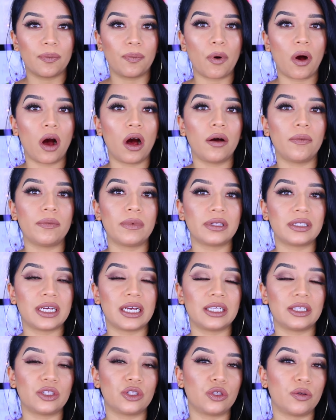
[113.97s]
The Balm
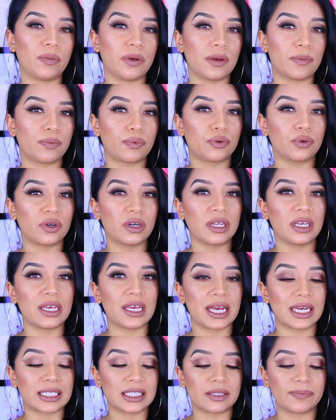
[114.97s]
tends to be pretty
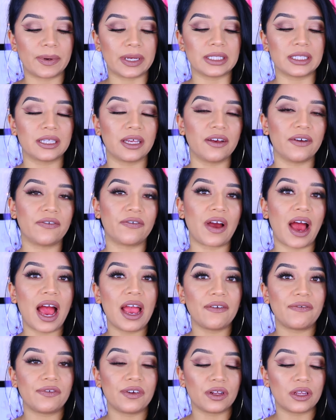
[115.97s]
expensive,
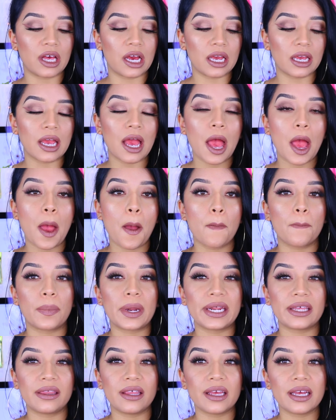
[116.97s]
I feel like,
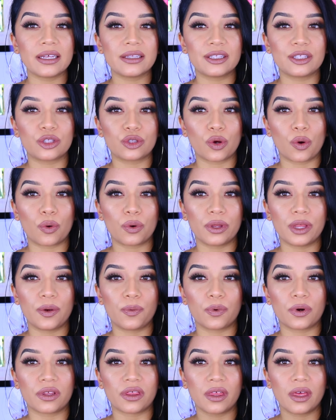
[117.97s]
but I think it's totally
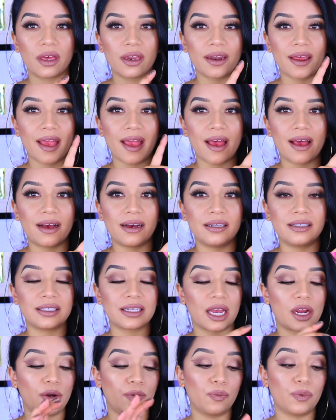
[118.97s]
worth it
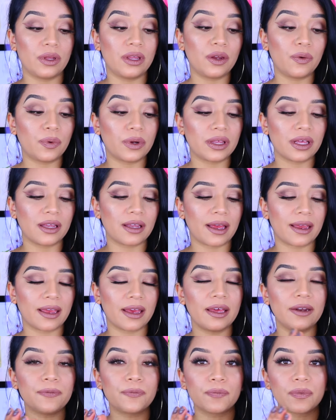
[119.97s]
and I really really like
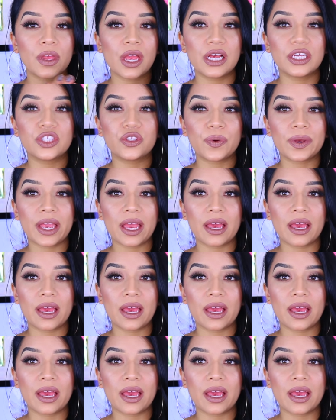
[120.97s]
it. So